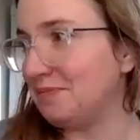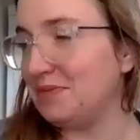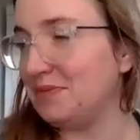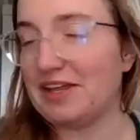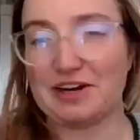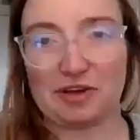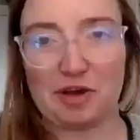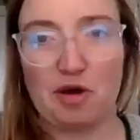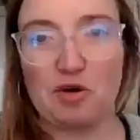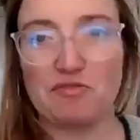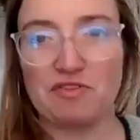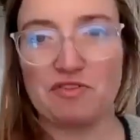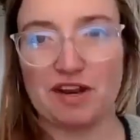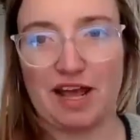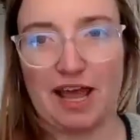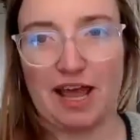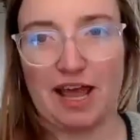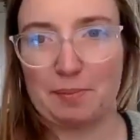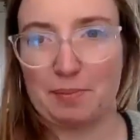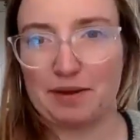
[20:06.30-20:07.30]
and then
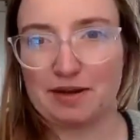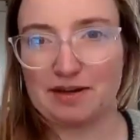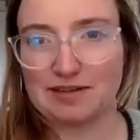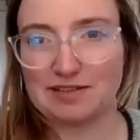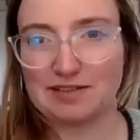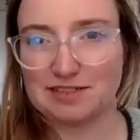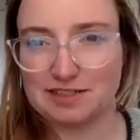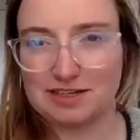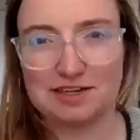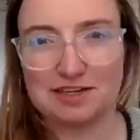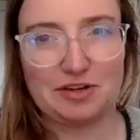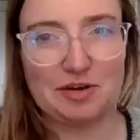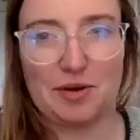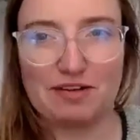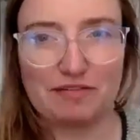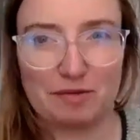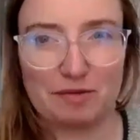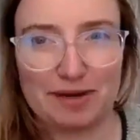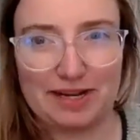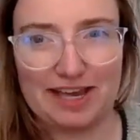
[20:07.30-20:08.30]
covid happened and you know
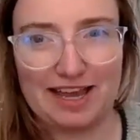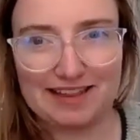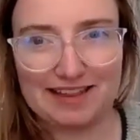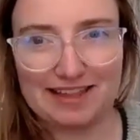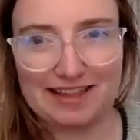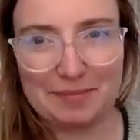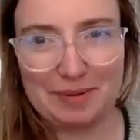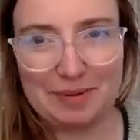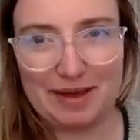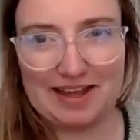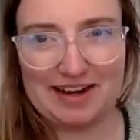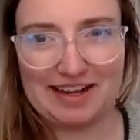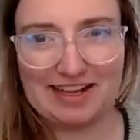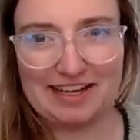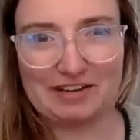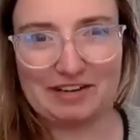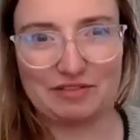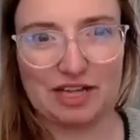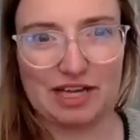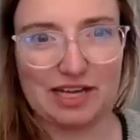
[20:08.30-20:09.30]
everybody had that
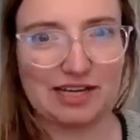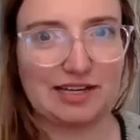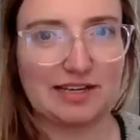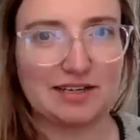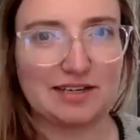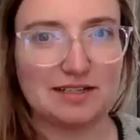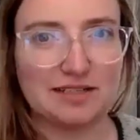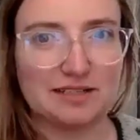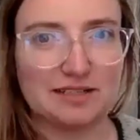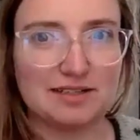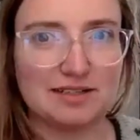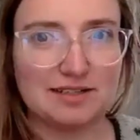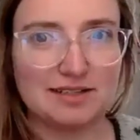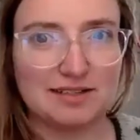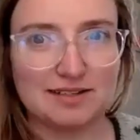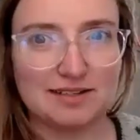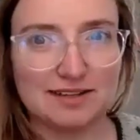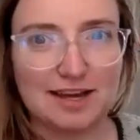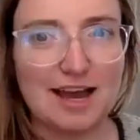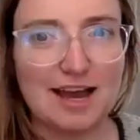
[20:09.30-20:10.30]
panic of like
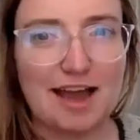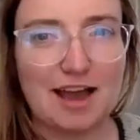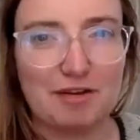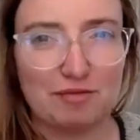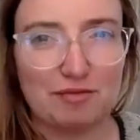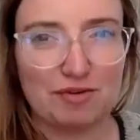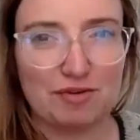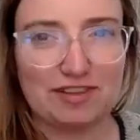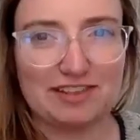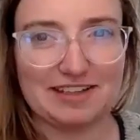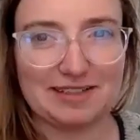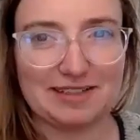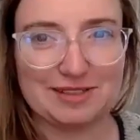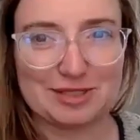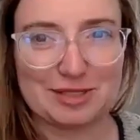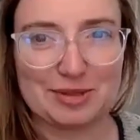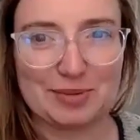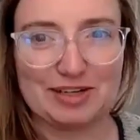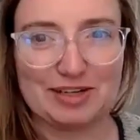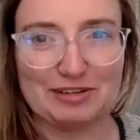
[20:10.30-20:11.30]

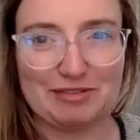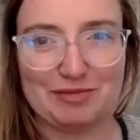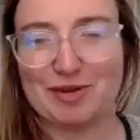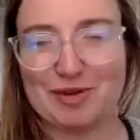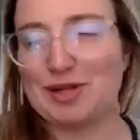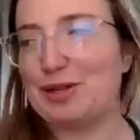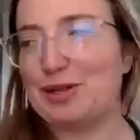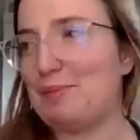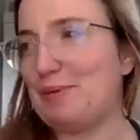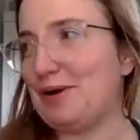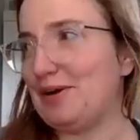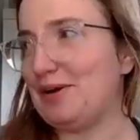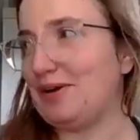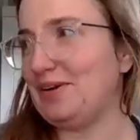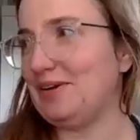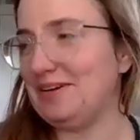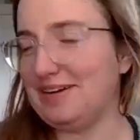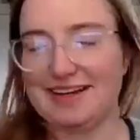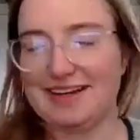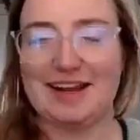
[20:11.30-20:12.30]
everything's going to fall
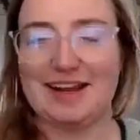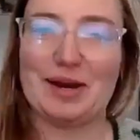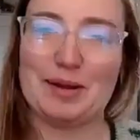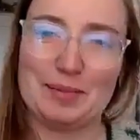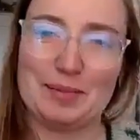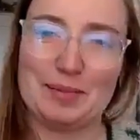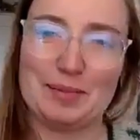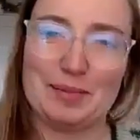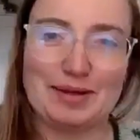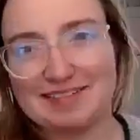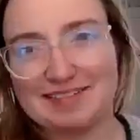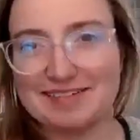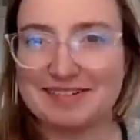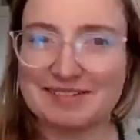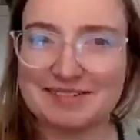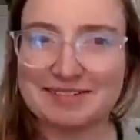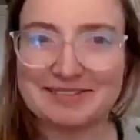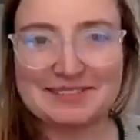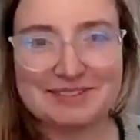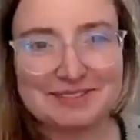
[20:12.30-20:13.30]
apart and i mean
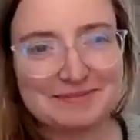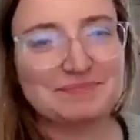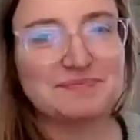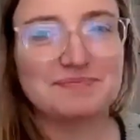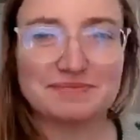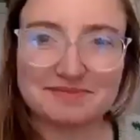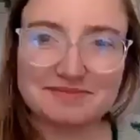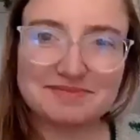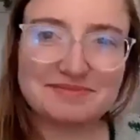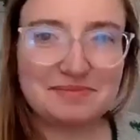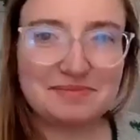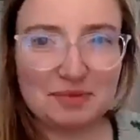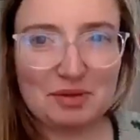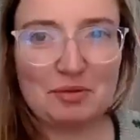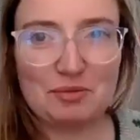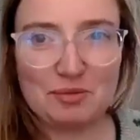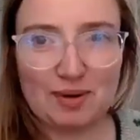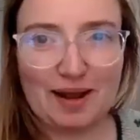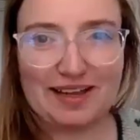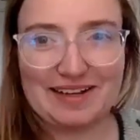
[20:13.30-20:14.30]

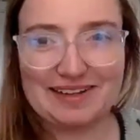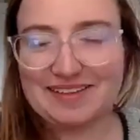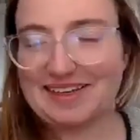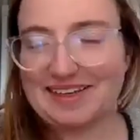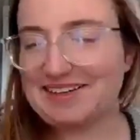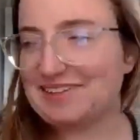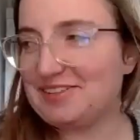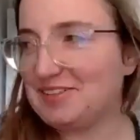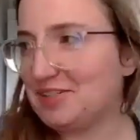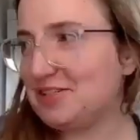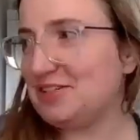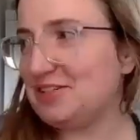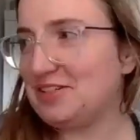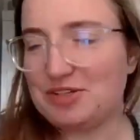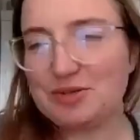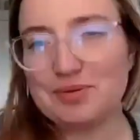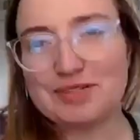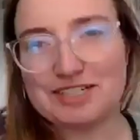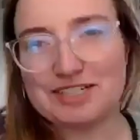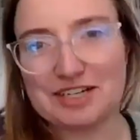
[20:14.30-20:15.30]
right like
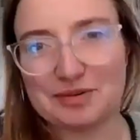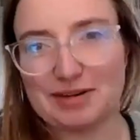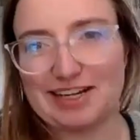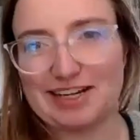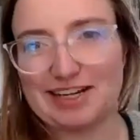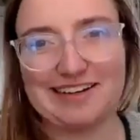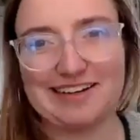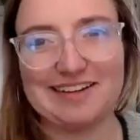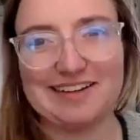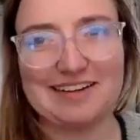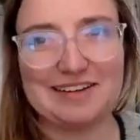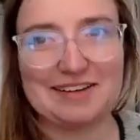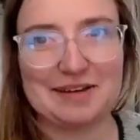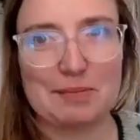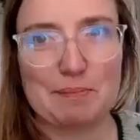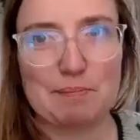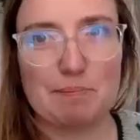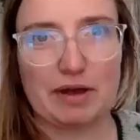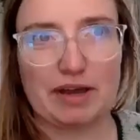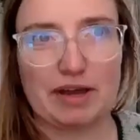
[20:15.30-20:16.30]
to a degree
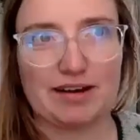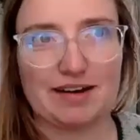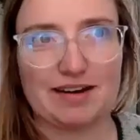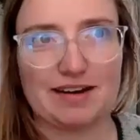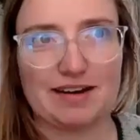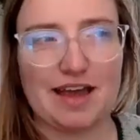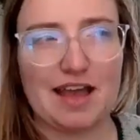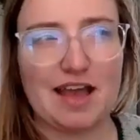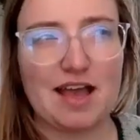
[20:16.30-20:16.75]
but